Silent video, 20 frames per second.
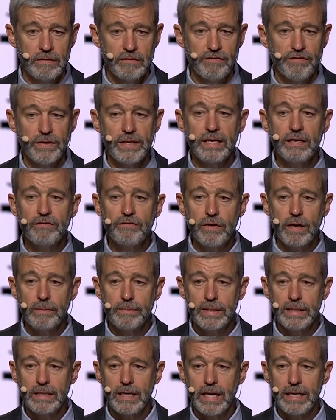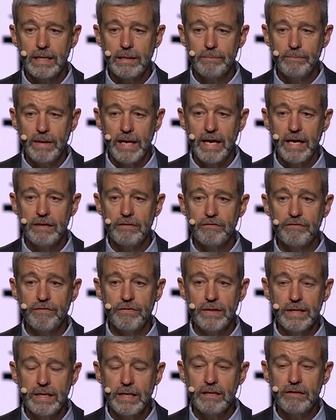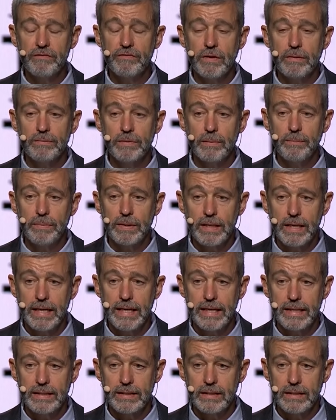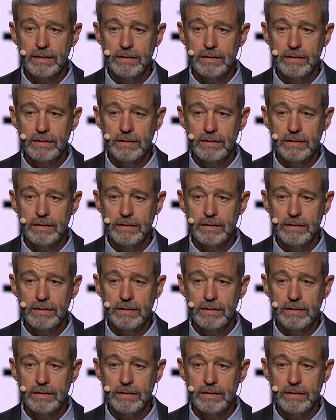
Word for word: Flee from it like a man fleeing from the plague.